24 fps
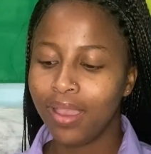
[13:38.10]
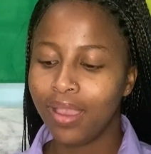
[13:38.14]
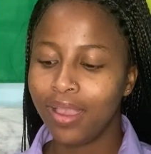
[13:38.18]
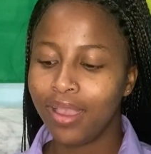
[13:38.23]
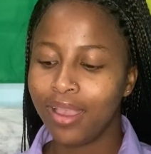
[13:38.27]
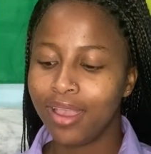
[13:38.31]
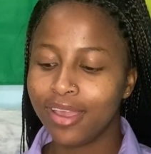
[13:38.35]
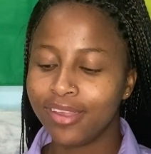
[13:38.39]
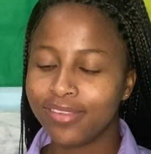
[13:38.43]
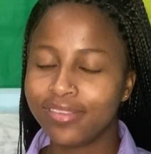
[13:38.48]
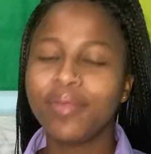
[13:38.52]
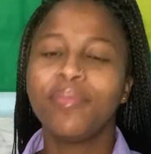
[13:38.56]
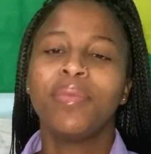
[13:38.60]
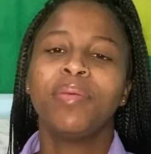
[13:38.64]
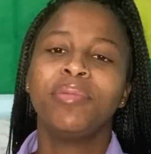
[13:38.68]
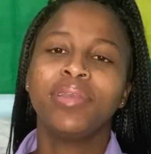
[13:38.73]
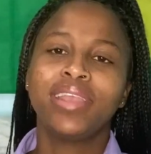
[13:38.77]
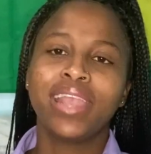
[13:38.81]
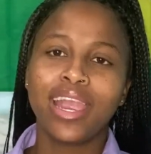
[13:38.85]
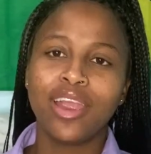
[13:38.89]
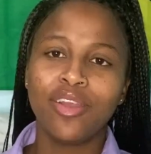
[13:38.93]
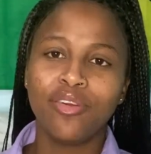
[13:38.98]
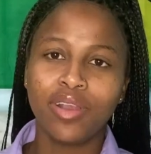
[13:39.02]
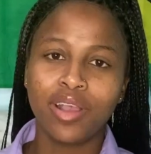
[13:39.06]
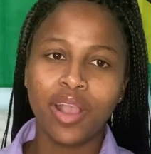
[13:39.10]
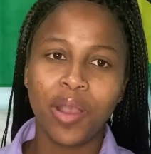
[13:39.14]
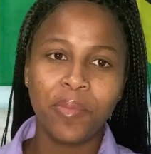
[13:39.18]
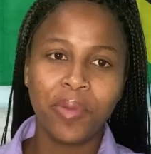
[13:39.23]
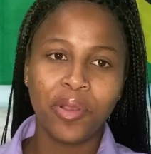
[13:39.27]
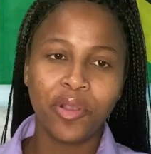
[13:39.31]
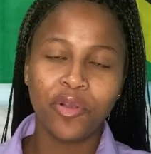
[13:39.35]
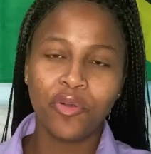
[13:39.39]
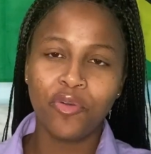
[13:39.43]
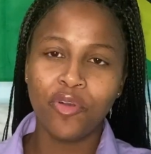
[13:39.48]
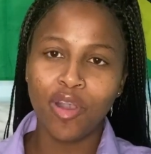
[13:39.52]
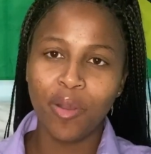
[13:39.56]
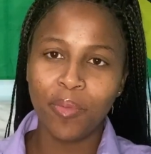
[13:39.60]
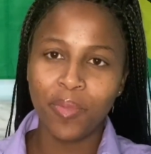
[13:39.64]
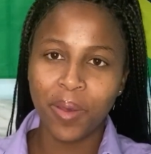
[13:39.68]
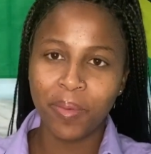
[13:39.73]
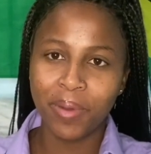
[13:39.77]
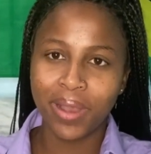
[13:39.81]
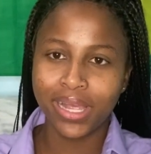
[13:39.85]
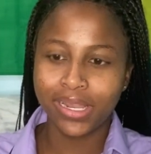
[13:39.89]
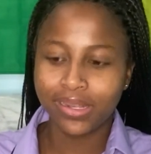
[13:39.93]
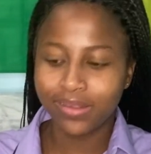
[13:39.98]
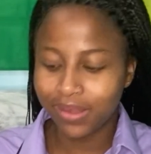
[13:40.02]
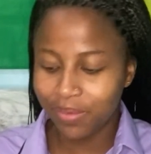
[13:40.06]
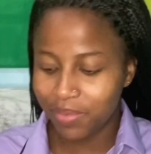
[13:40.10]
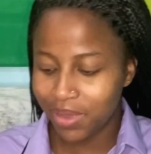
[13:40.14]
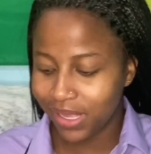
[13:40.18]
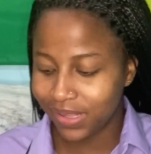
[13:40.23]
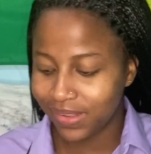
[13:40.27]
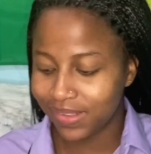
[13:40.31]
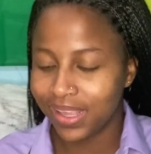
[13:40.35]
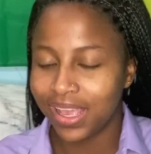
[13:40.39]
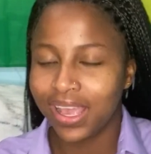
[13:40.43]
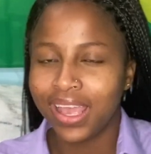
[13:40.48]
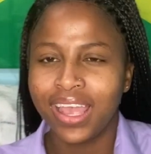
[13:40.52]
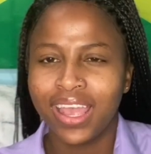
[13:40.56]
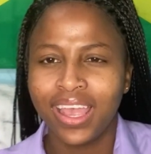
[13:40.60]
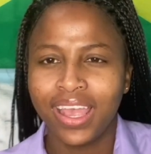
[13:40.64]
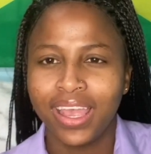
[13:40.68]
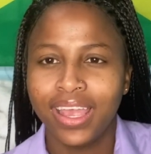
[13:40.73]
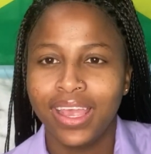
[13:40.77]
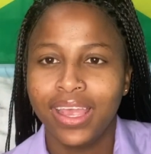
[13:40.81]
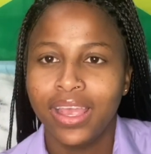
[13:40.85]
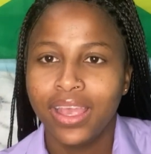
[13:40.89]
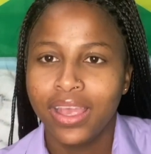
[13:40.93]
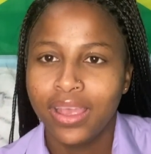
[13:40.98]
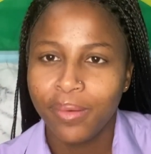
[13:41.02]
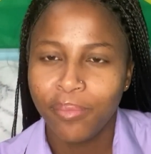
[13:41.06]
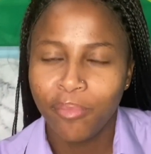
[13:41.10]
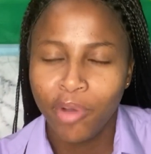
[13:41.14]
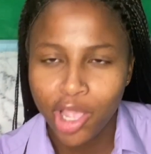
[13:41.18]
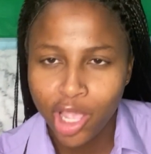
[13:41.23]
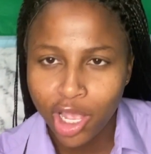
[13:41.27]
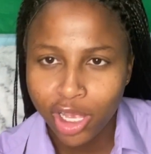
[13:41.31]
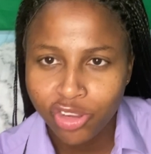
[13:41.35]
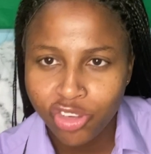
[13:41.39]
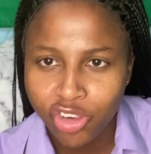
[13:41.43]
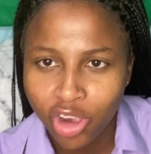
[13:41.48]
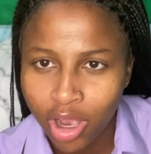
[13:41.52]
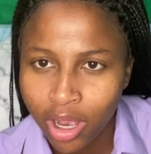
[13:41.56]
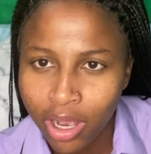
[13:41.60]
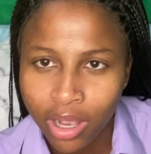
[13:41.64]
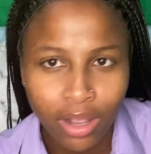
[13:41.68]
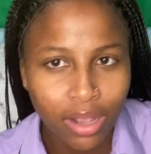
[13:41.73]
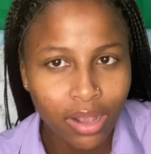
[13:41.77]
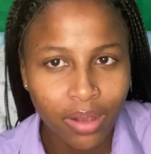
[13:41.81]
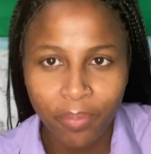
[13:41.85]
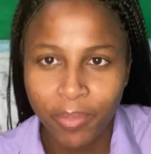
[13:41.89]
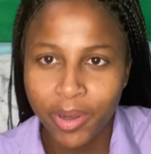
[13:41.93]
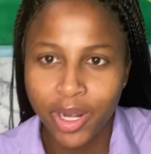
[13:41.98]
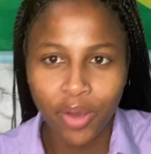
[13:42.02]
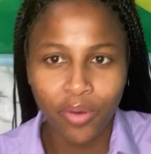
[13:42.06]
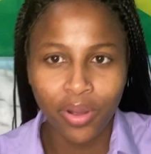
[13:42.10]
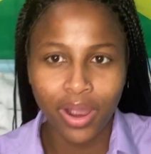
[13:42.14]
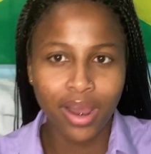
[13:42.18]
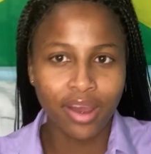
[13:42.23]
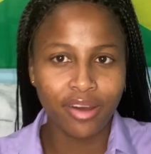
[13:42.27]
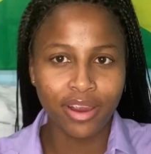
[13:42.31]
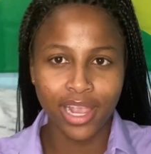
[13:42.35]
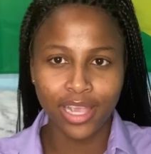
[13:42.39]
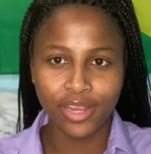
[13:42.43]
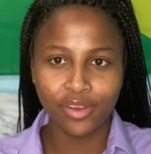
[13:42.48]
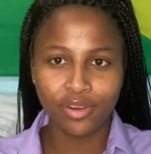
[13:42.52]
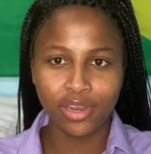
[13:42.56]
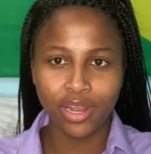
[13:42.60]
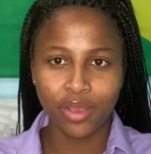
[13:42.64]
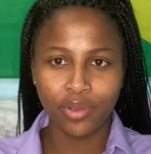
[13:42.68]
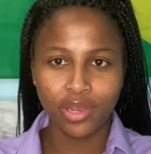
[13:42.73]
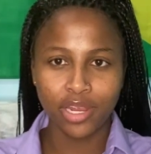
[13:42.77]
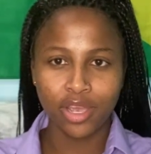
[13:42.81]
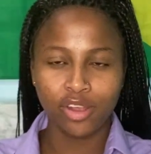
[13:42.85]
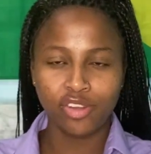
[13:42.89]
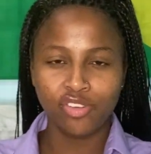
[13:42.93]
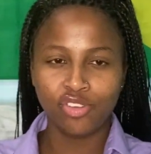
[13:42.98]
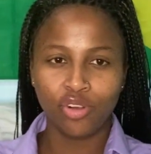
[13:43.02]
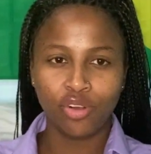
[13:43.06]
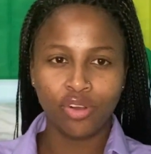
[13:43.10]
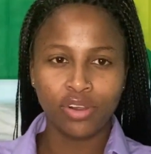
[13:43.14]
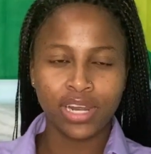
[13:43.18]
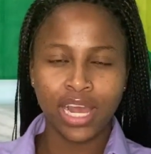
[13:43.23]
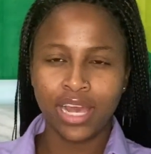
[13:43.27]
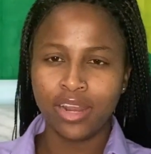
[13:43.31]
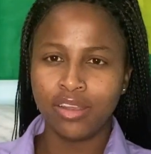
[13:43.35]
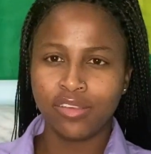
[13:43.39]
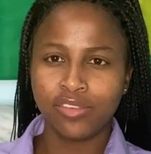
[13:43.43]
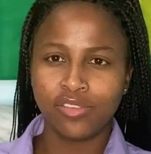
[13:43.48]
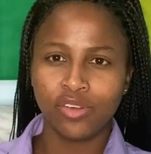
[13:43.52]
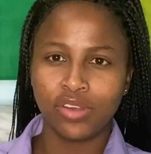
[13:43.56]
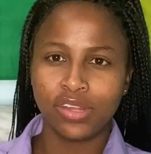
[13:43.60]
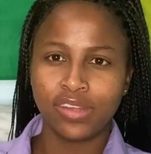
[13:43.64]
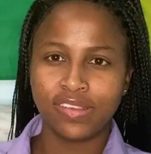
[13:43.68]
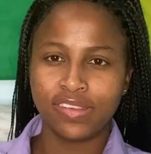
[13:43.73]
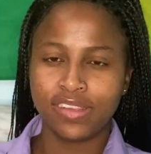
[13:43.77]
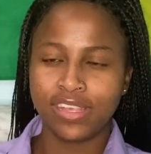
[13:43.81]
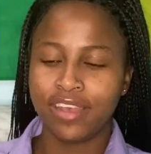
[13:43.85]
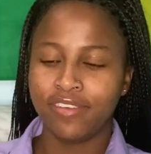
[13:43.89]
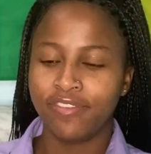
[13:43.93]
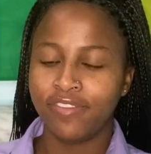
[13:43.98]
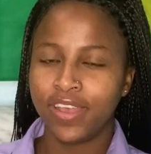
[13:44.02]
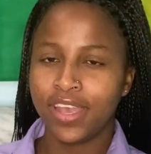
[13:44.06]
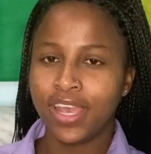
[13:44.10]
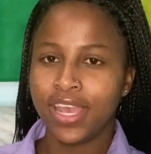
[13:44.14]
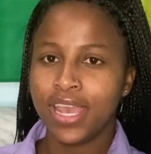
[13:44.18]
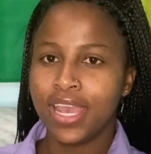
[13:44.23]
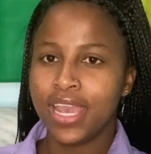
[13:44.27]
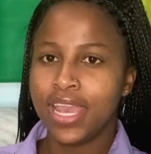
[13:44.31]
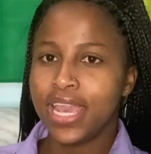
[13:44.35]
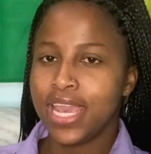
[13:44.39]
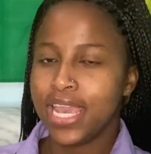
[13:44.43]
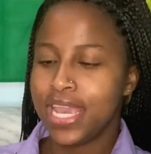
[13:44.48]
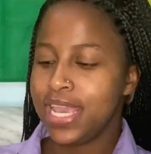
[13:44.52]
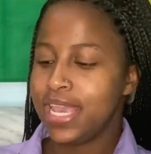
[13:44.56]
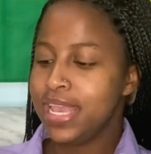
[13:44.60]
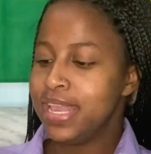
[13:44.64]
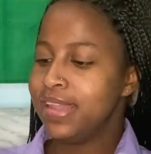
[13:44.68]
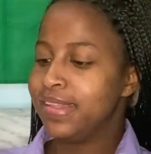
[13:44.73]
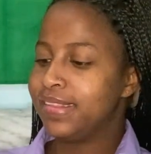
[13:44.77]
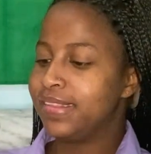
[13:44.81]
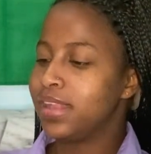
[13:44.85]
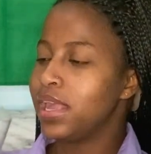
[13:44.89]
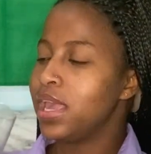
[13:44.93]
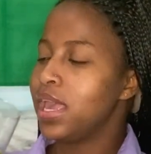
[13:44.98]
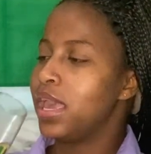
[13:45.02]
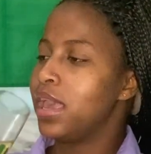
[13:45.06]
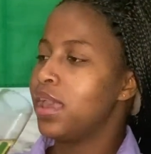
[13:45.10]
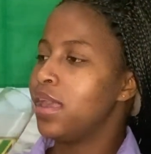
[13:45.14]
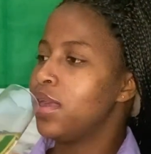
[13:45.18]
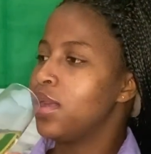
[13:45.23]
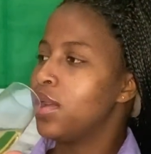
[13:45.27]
so I carry, come I could go home, man. So I say, but you're drunk. I don't want to ride with you when you're drunk. That's not so unsafe. He say,